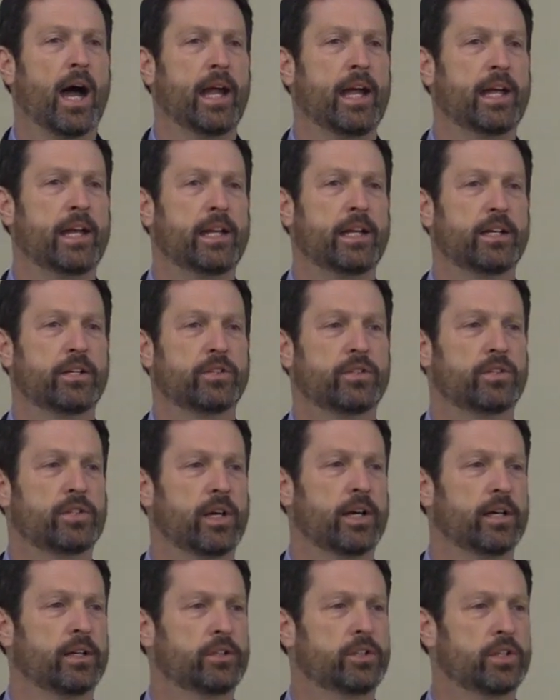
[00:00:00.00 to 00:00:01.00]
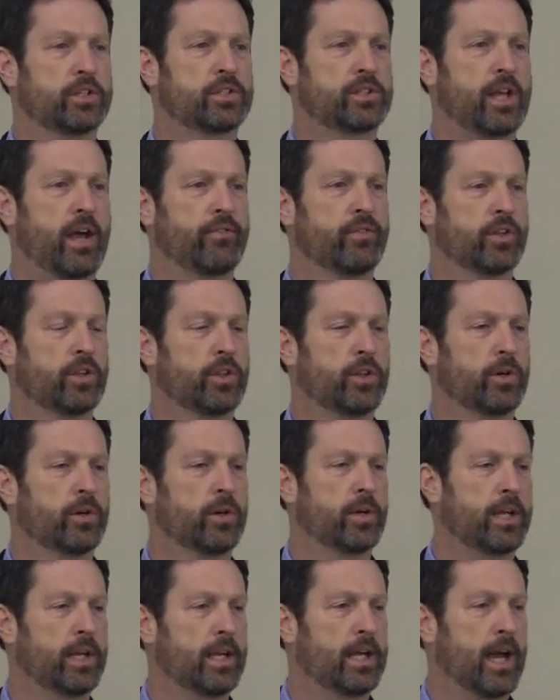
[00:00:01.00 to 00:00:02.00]
It is just
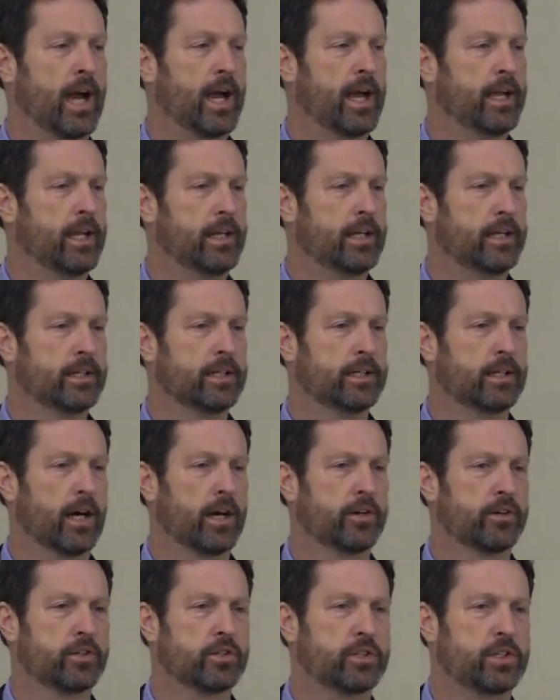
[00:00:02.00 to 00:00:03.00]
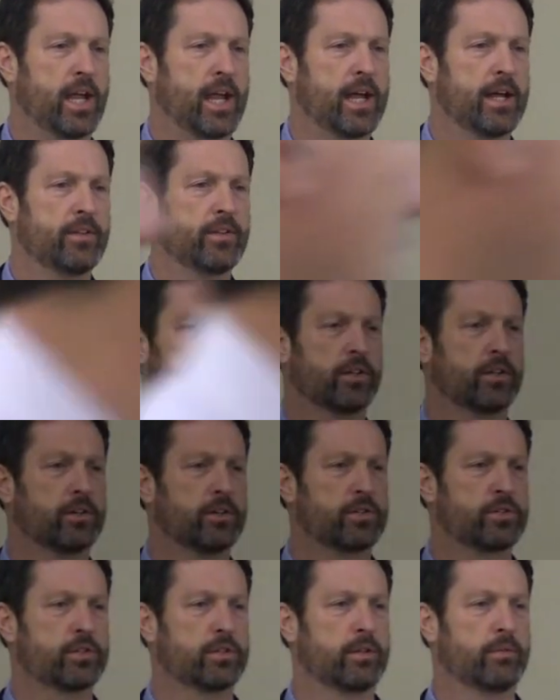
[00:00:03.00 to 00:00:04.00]
7:30. I understand that
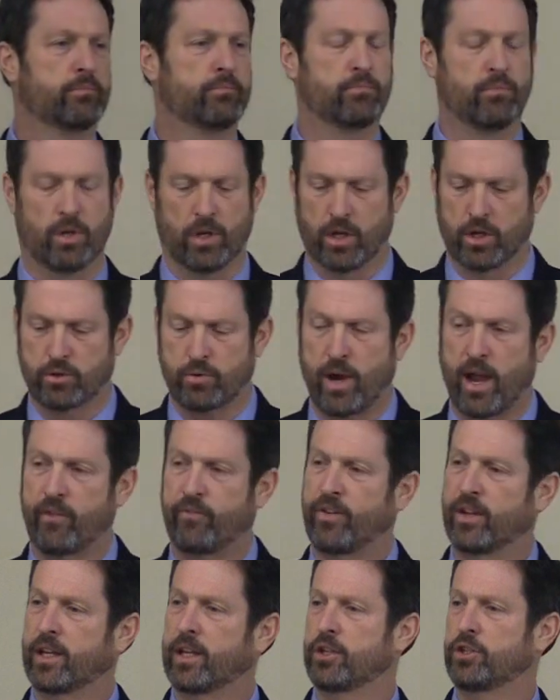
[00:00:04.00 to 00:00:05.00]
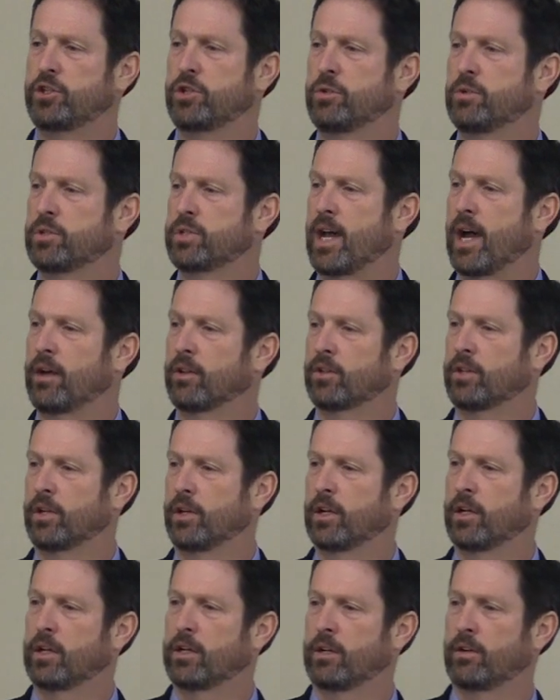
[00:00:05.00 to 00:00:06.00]
there's some traffic issues out
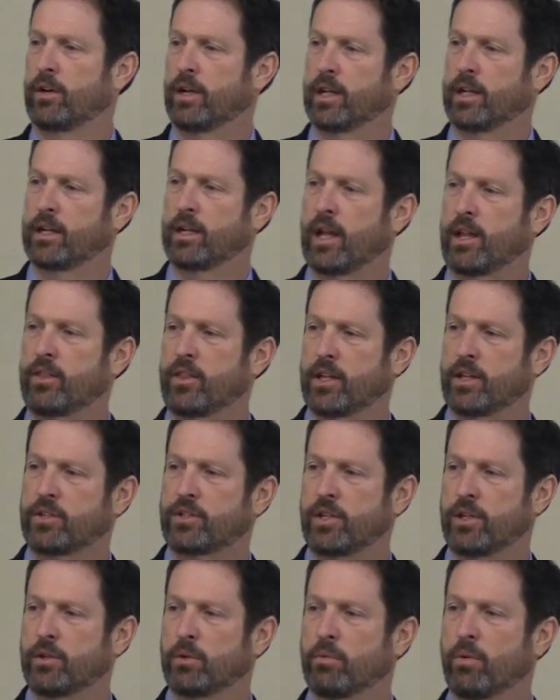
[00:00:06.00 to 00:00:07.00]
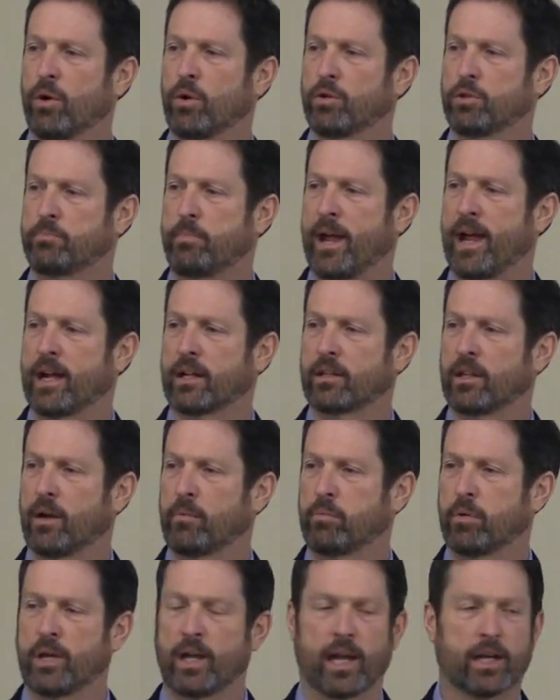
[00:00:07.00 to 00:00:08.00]
there, and I think Cedar Road's backed
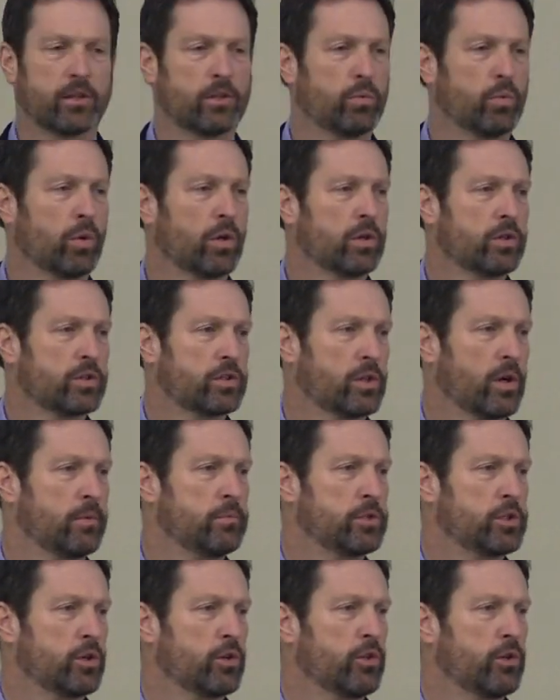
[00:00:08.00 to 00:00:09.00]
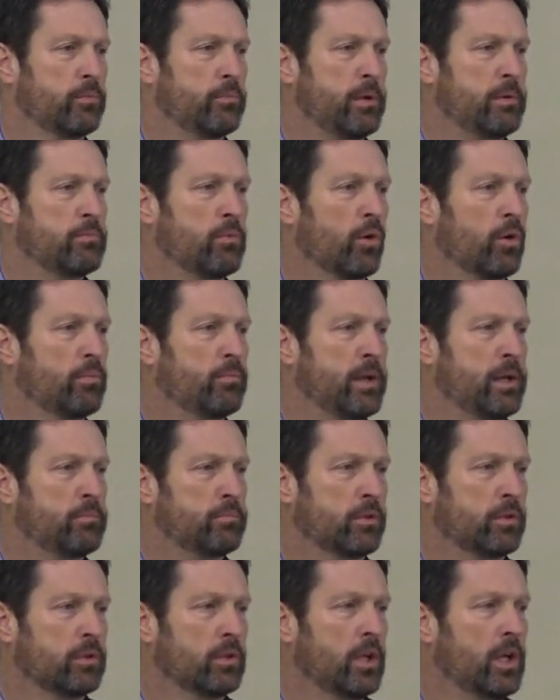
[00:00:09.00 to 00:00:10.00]
up. We got the word, so I'm sure there'll be more
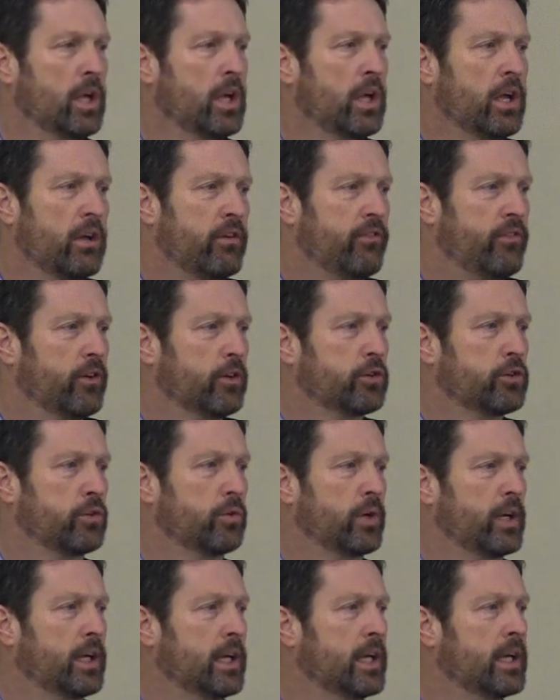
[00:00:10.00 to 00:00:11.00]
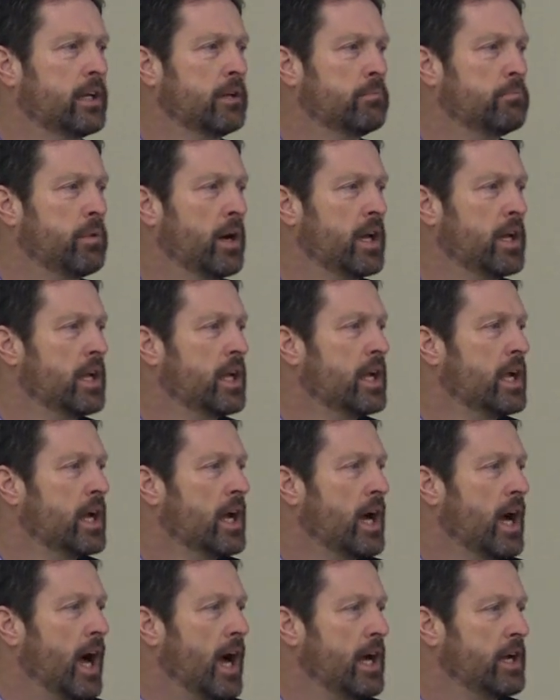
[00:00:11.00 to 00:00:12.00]
people filtering in. But
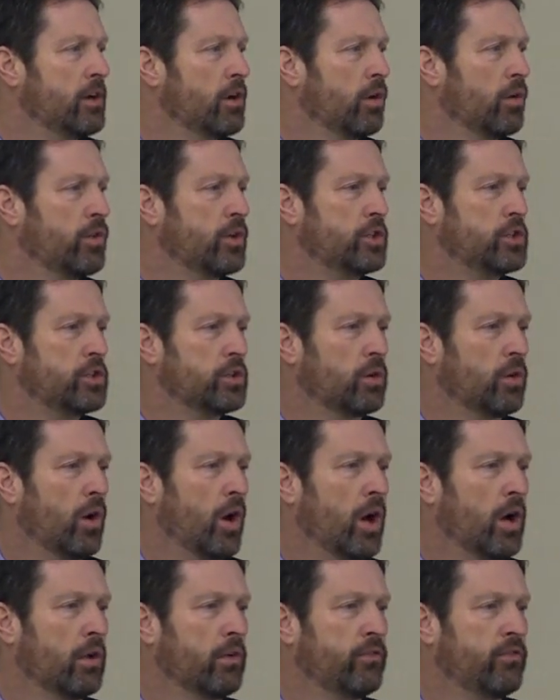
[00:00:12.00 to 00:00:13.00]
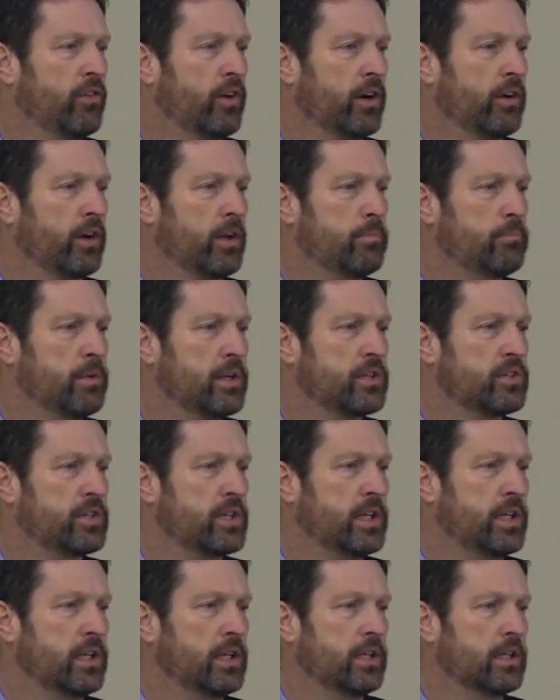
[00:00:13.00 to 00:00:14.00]
I know that you're all very
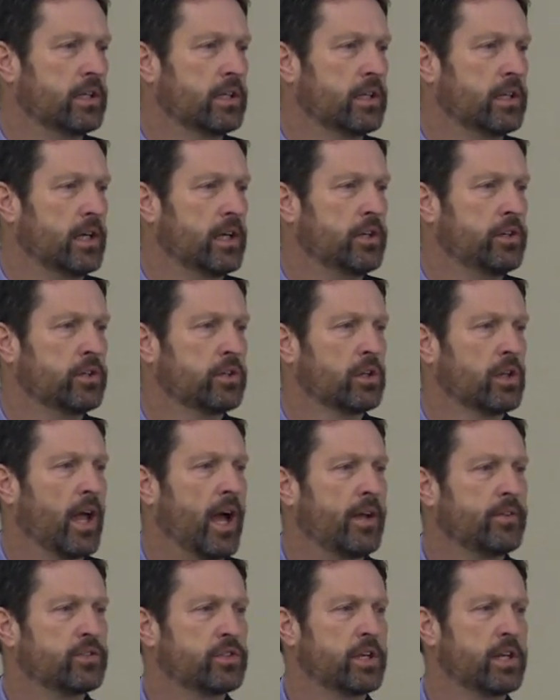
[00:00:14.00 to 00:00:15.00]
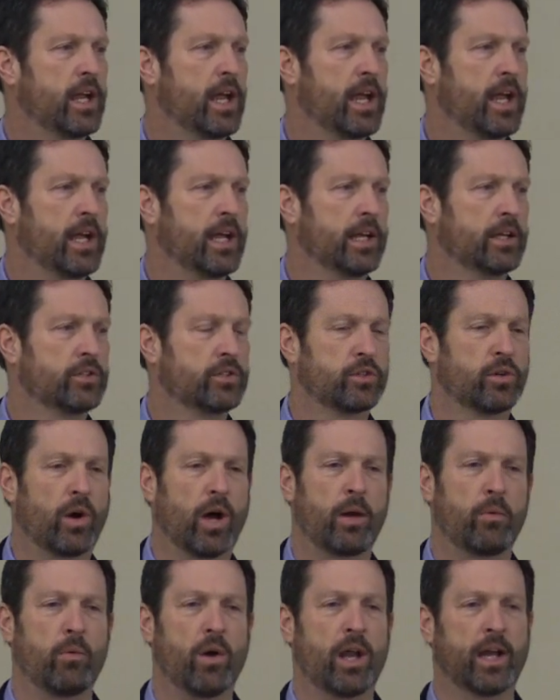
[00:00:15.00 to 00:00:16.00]
busy in your lives today, and so
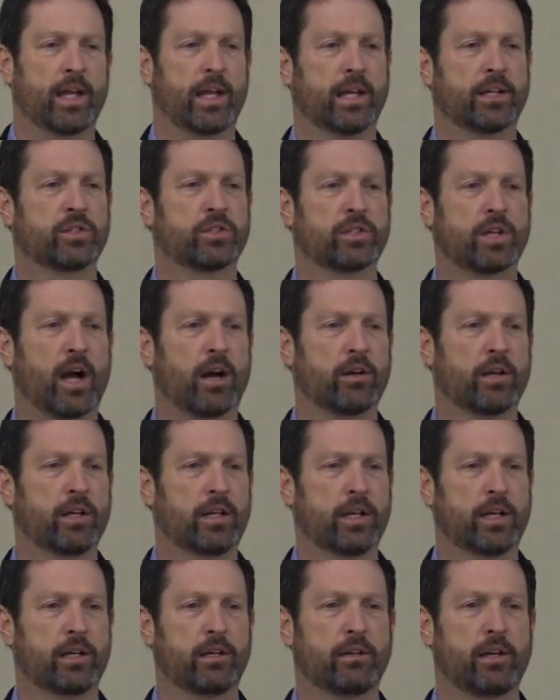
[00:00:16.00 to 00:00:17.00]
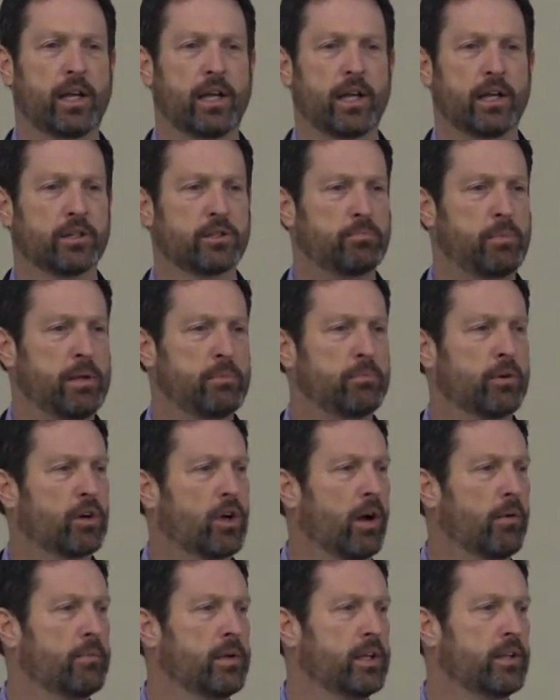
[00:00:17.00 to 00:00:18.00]
I want to get started. And as people
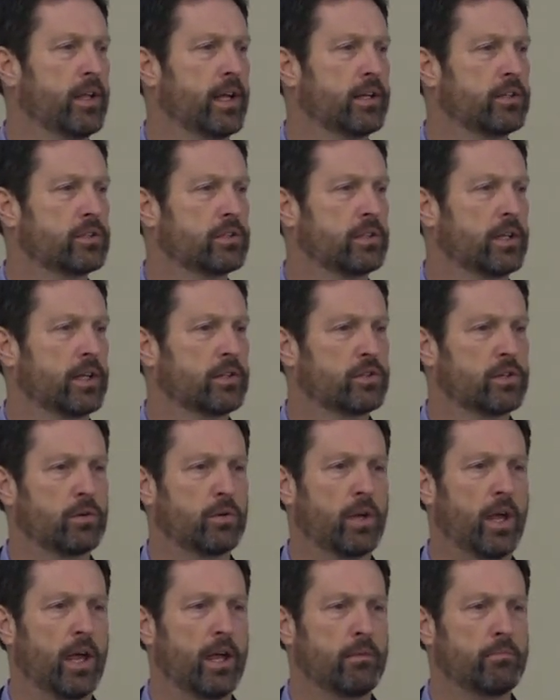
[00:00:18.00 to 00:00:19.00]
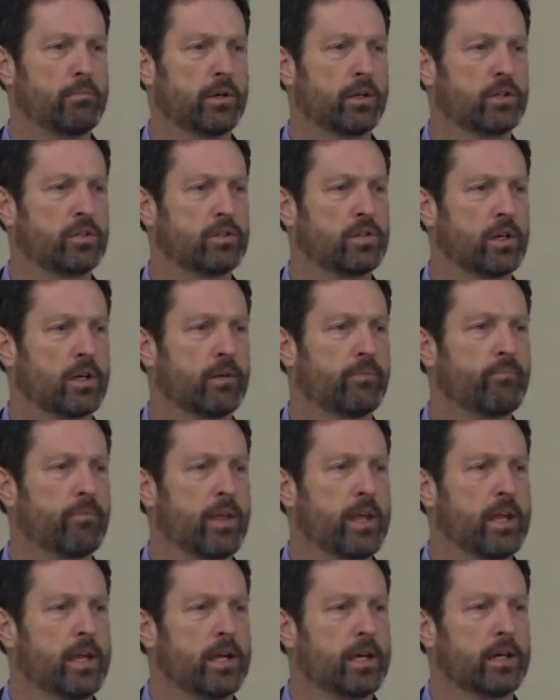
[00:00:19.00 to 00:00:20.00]
come in, that's okay. But
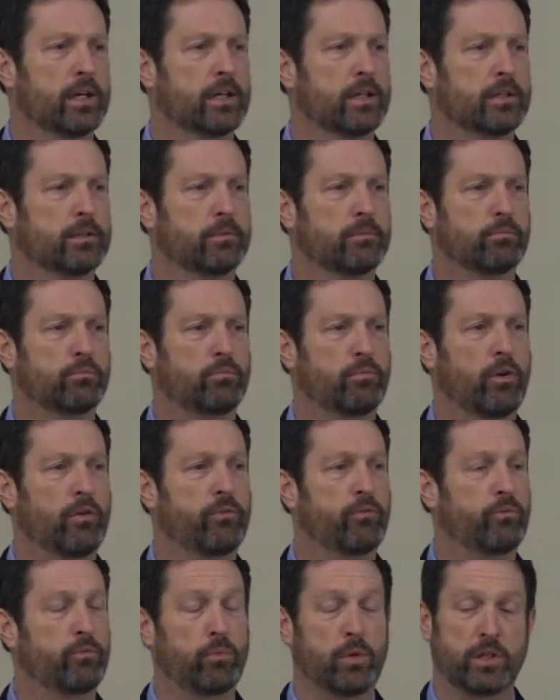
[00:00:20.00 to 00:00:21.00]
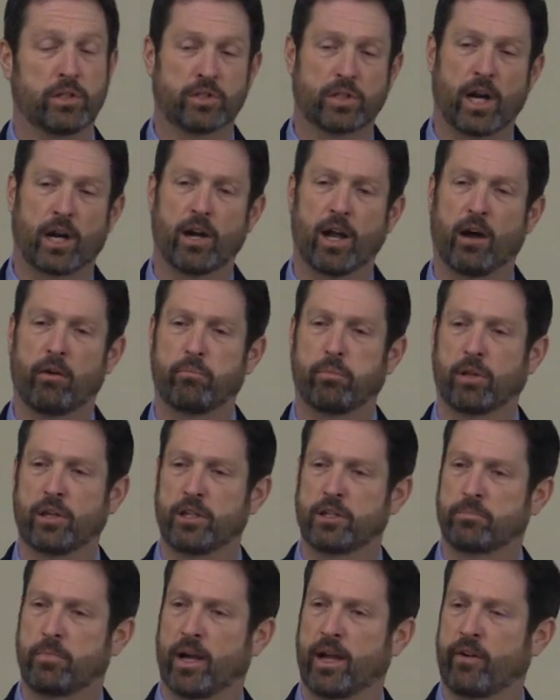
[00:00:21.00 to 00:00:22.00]
if we'd start out,
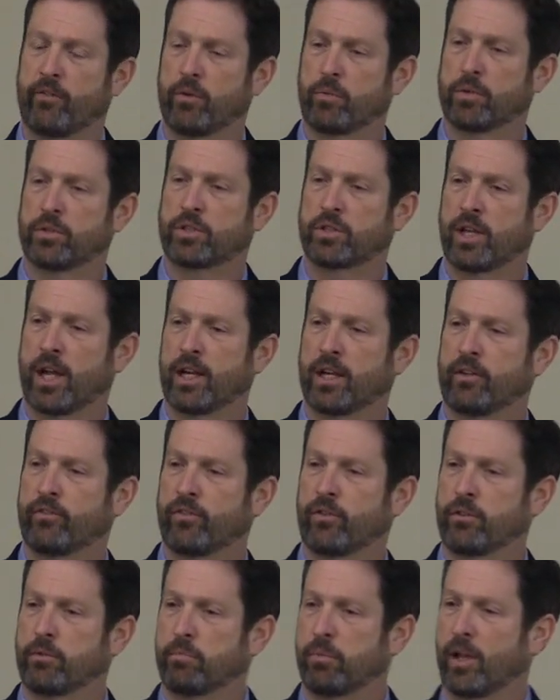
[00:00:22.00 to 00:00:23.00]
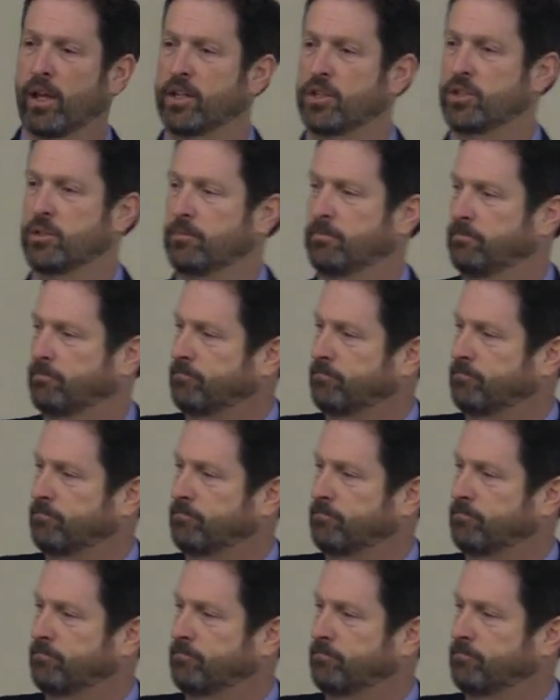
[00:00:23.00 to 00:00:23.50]
please, by everyone standing for the pledge.